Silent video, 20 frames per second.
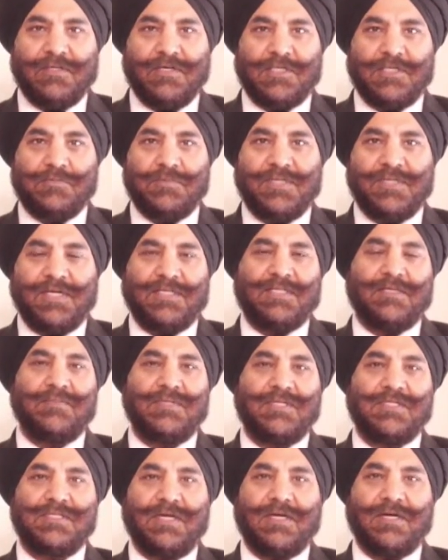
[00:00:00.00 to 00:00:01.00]
Lakshmi
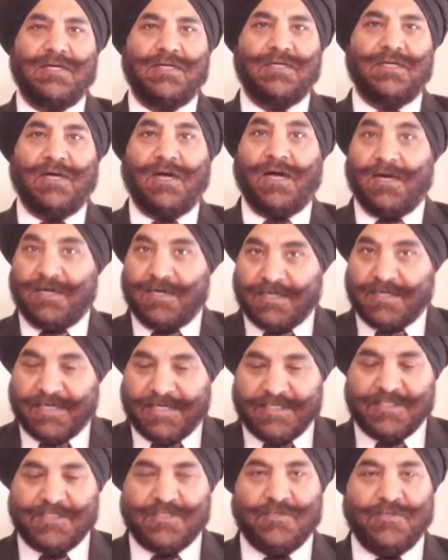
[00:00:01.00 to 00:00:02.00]
Yatham are our
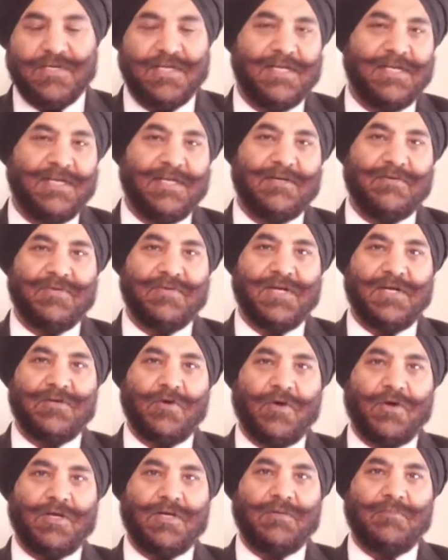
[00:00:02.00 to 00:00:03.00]
guests today, and we are
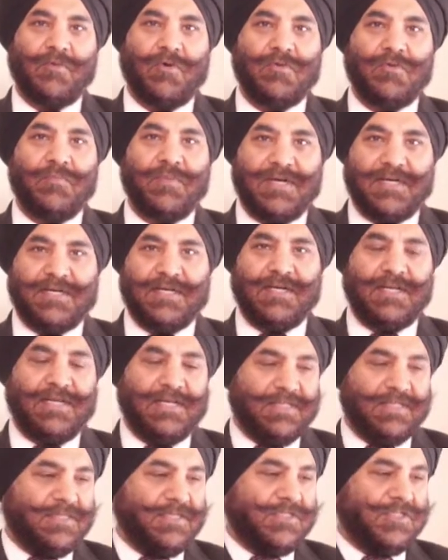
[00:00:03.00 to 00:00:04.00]
talking about mental
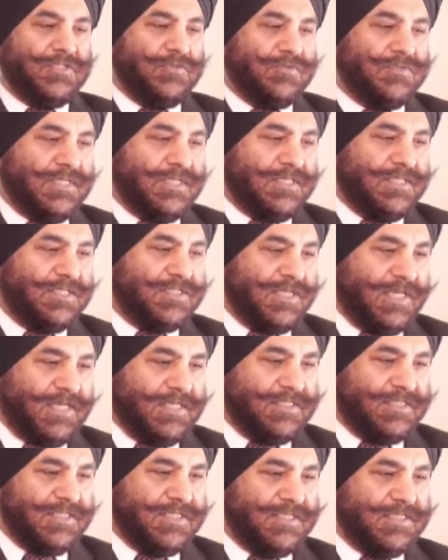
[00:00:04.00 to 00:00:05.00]
health issues and the
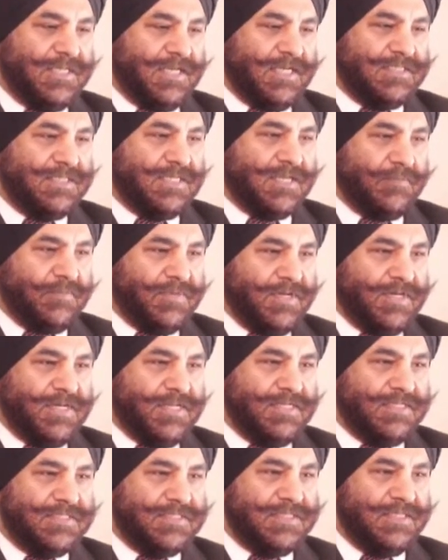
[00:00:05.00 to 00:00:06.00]
challenges as a communities